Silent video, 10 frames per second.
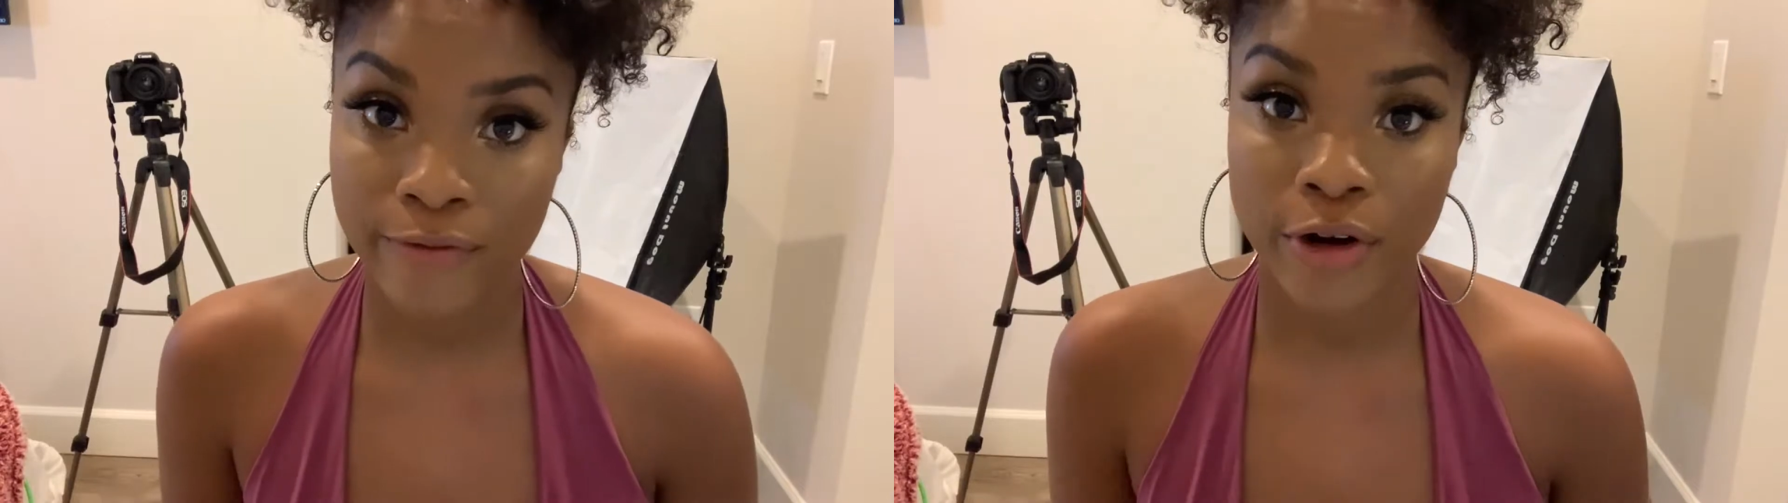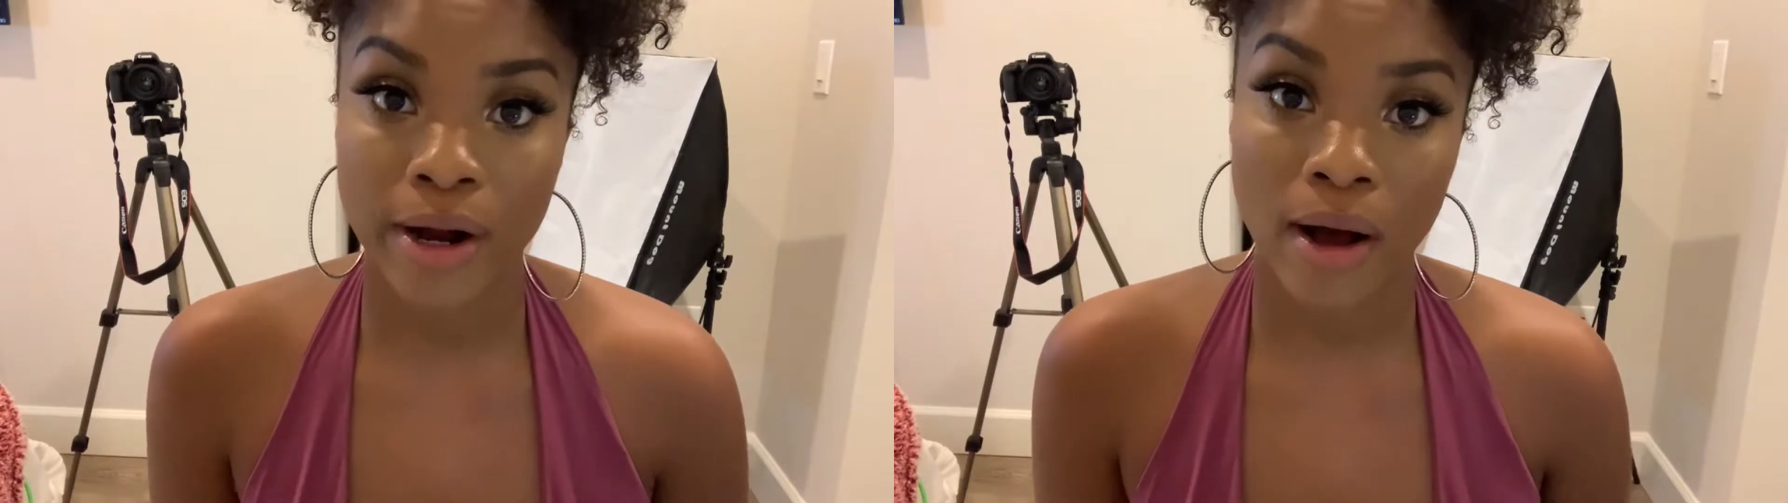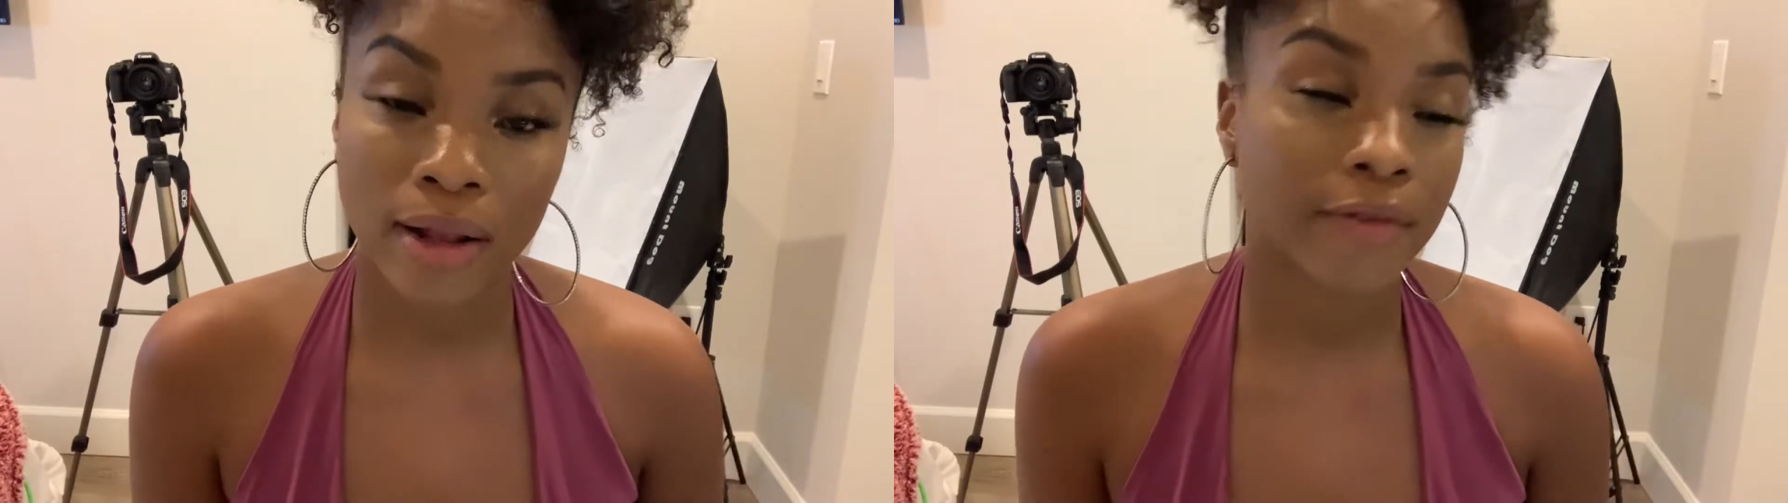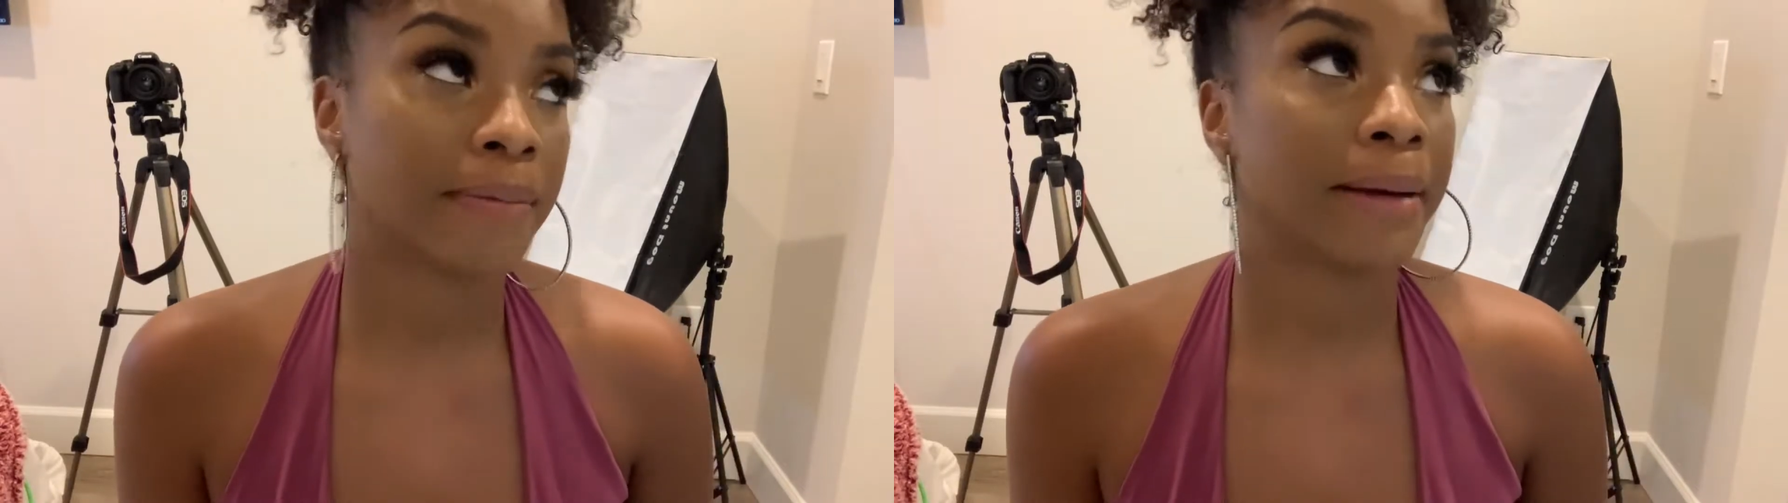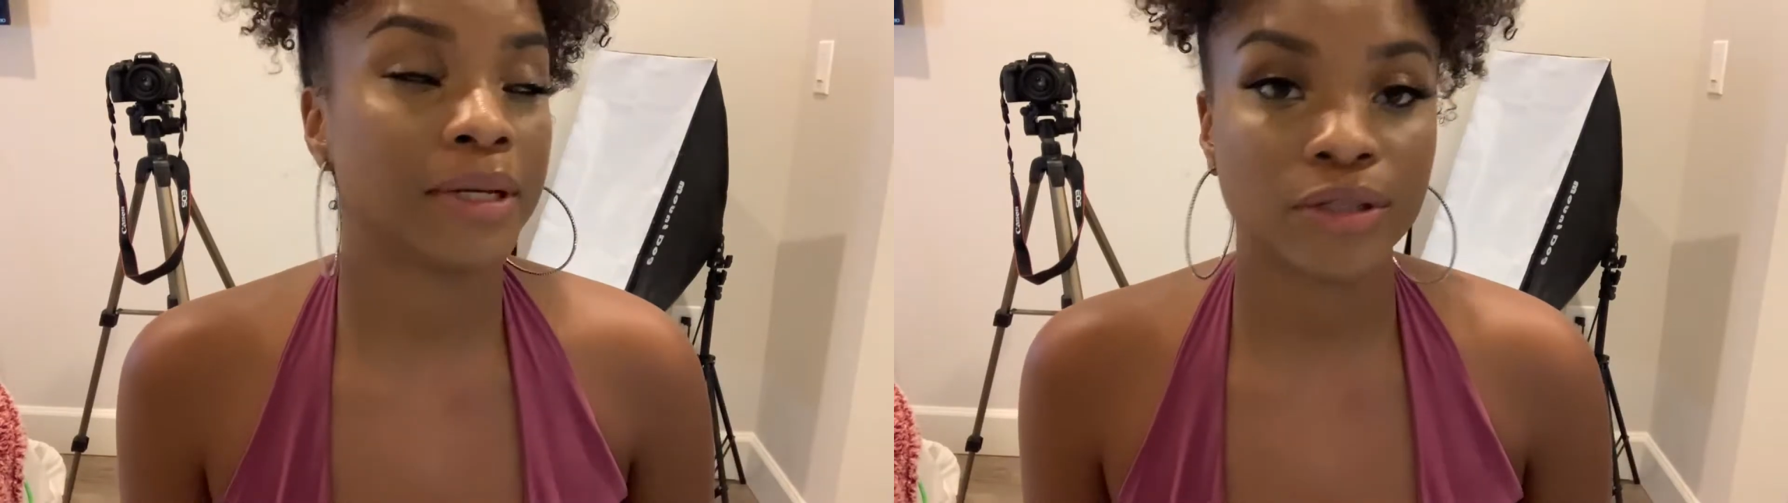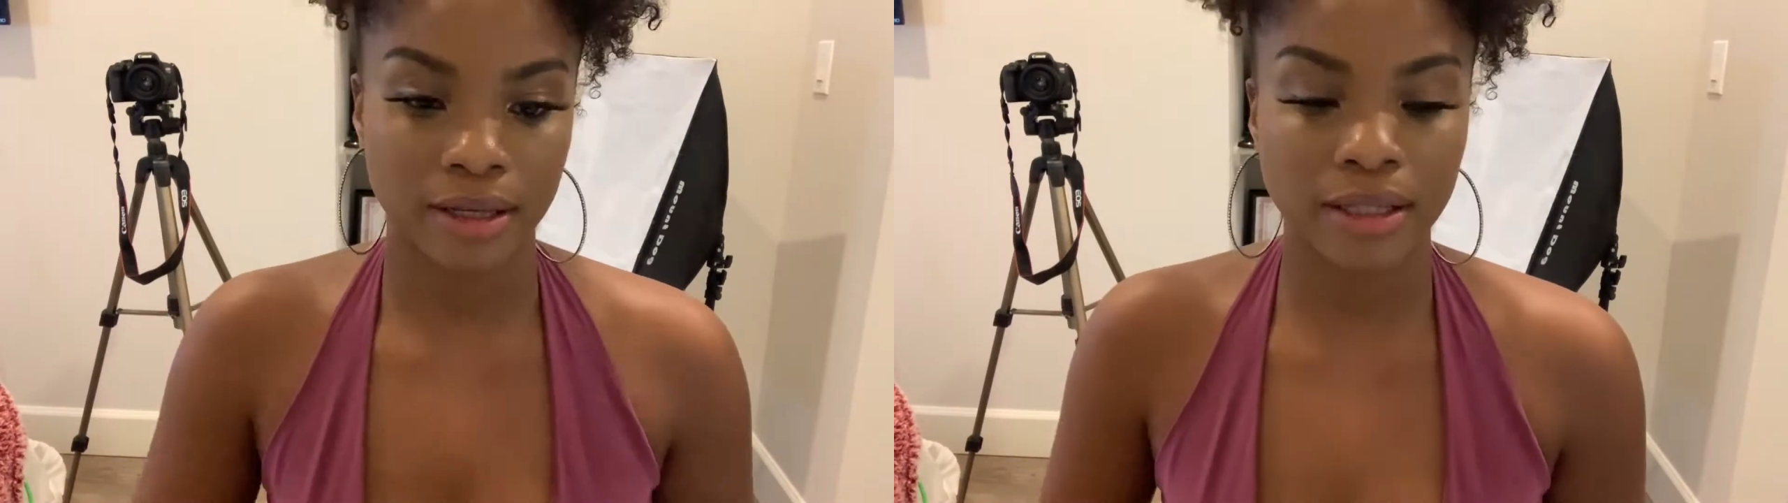for all of my music.